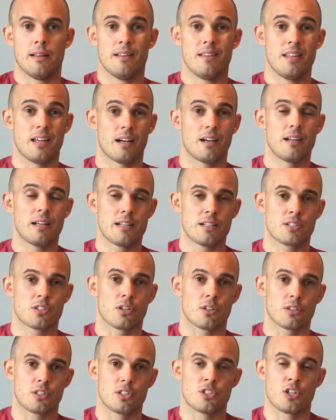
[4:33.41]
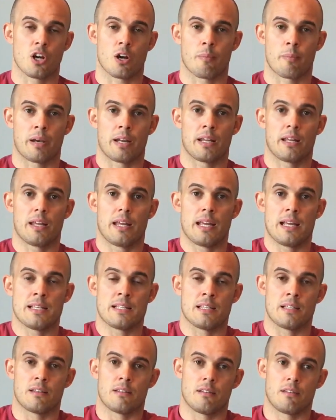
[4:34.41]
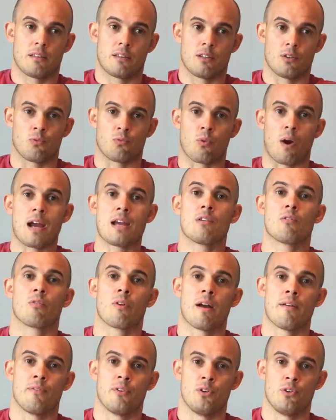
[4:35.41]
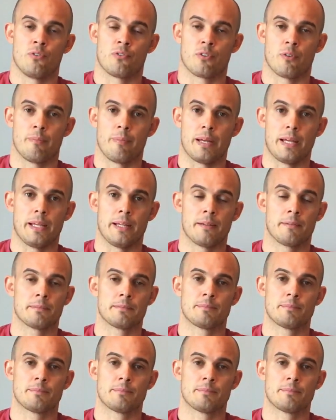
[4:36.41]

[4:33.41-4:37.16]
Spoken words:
Then I need to start determining, is it the right revenue for me?